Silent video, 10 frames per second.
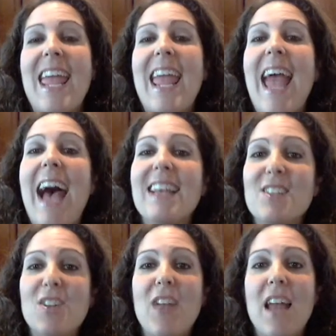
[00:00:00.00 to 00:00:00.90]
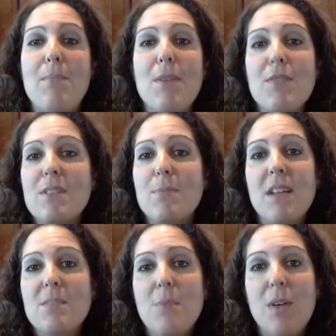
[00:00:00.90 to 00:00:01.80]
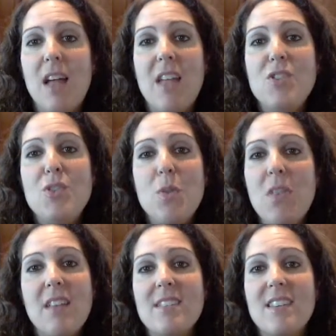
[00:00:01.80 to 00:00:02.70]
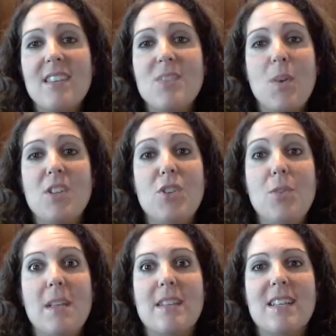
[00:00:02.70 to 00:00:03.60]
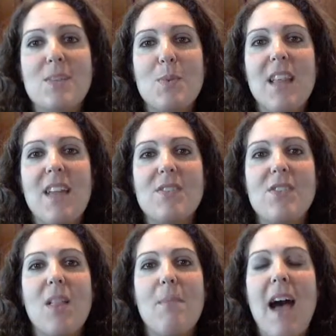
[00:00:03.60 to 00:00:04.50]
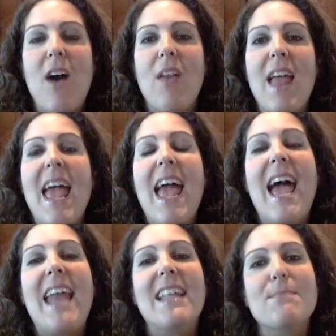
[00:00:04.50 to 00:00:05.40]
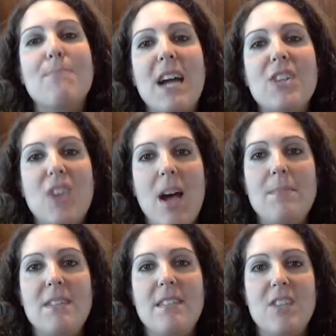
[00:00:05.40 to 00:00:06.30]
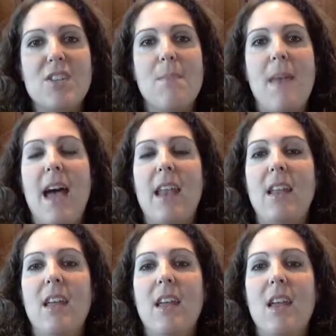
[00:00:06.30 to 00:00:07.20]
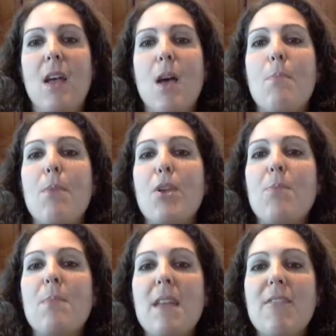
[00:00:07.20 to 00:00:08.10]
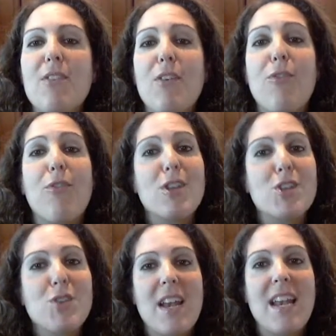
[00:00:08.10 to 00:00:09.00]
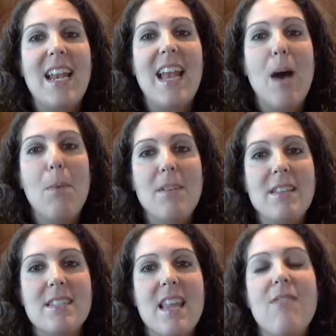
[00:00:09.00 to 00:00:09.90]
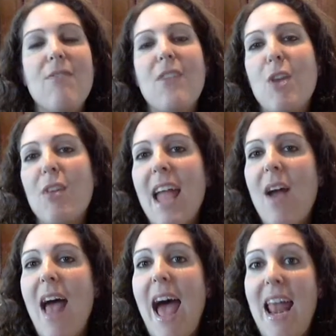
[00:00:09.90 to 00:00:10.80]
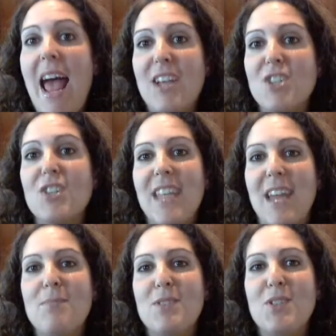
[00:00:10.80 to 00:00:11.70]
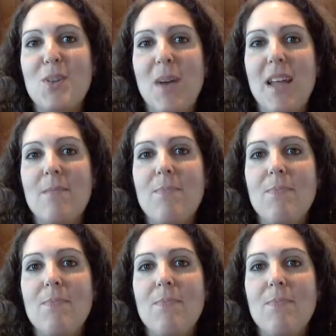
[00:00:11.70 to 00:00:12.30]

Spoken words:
He has to learn how to be responsible and do things that he doesn't want to do because that's what life is all about. And it's my job to teach him that. But you may feel frustrated and helpless in figuring out how to actually get him to do it.